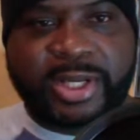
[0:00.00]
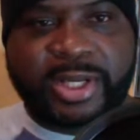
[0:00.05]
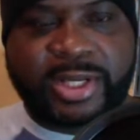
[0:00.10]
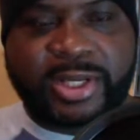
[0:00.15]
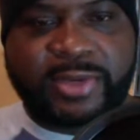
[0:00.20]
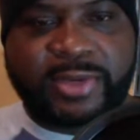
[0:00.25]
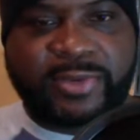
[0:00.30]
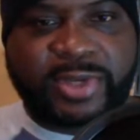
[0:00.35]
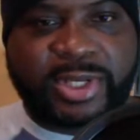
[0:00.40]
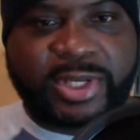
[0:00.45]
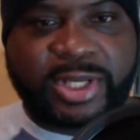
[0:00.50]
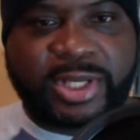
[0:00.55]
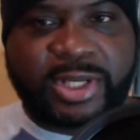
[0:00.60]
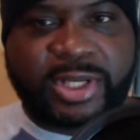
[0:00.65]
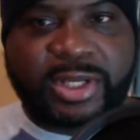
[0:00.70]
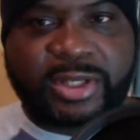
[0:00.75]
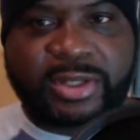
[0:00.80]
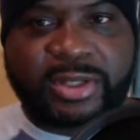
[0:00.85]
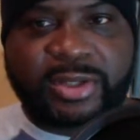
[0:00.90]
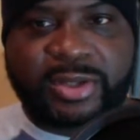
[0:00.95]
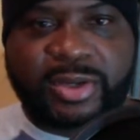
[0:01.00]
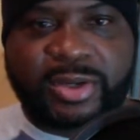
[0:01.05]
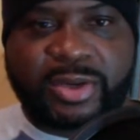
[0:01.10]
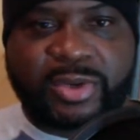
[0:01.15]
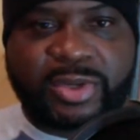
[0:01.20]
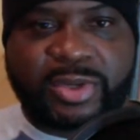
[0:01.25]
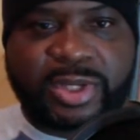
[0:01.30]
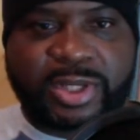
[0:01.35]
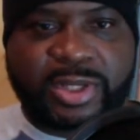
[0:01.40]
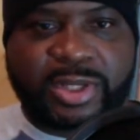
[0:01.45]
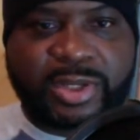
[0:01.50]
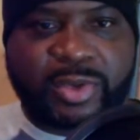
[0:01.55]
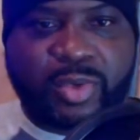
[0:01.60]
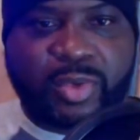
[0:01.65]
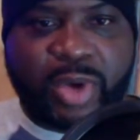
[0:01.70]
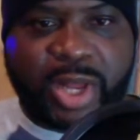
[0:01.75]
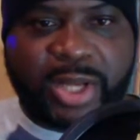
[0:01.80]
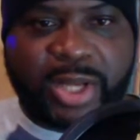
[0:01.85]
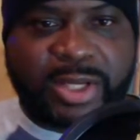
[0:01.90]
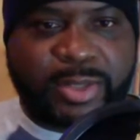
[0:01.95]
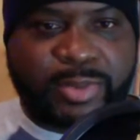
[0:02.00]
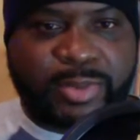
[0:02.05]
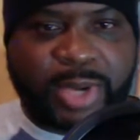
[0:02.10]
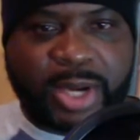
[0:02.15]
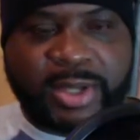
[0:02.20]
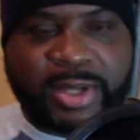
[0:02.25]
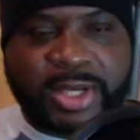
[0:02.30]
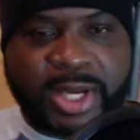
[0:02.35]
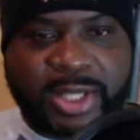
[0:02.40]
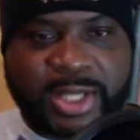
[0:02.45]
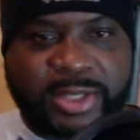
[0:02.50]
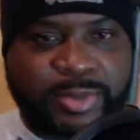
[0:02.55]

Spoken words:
DVDs. The quality probably not as